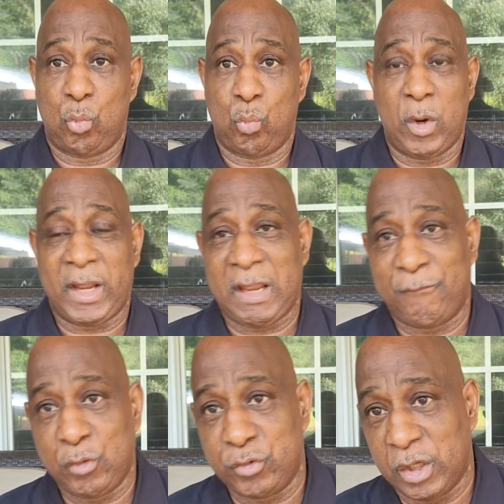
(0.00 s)
What
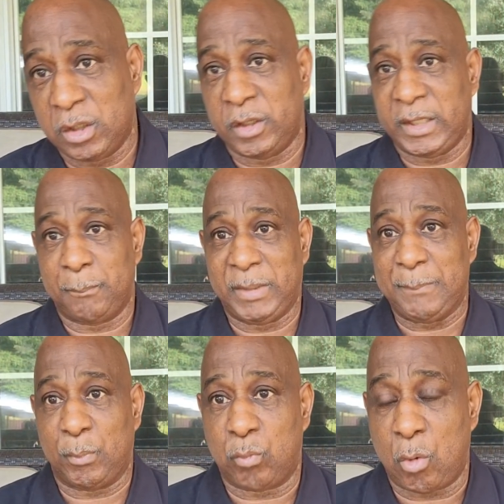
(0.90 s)
have you done that
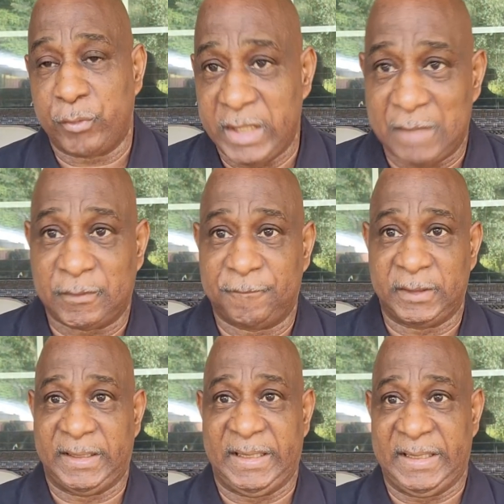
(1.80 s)
people won't never
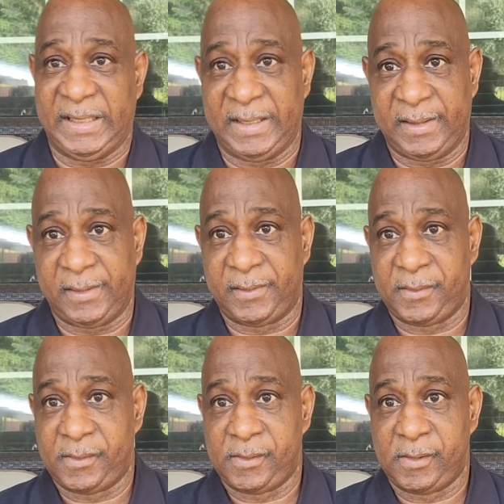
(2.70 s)
forget?
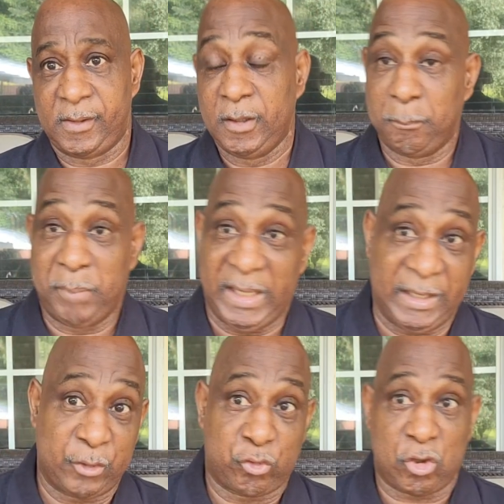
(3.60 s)
Been
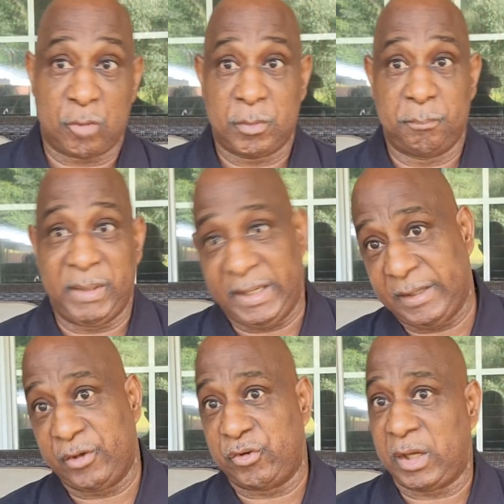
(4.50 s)
in trouble, been
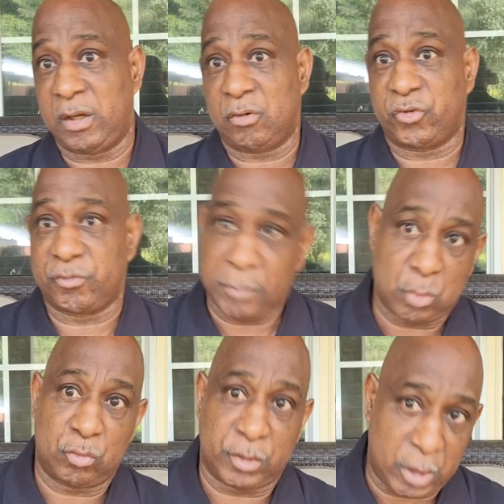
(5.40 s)
in jail,
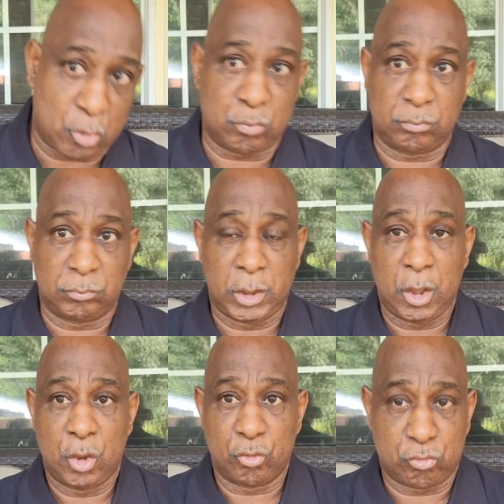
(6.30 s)
smoked dope,
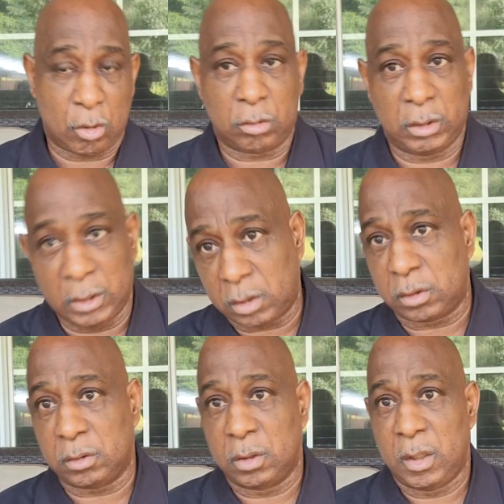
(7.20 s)
drunk
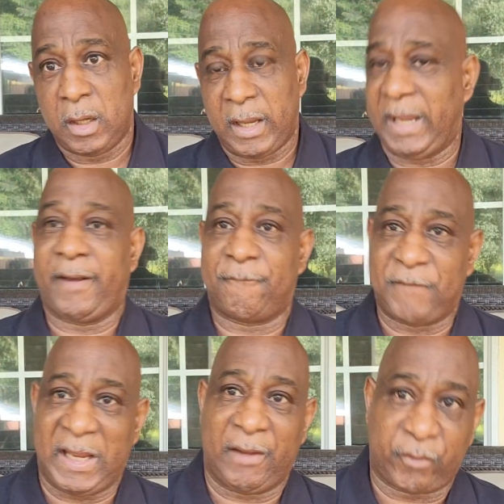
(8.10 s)
liquor, had a
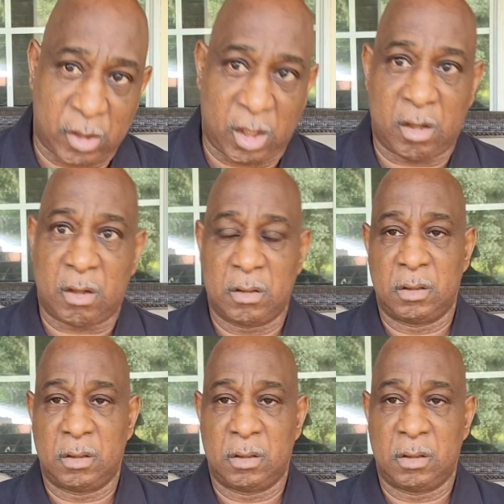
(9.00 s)
fast car?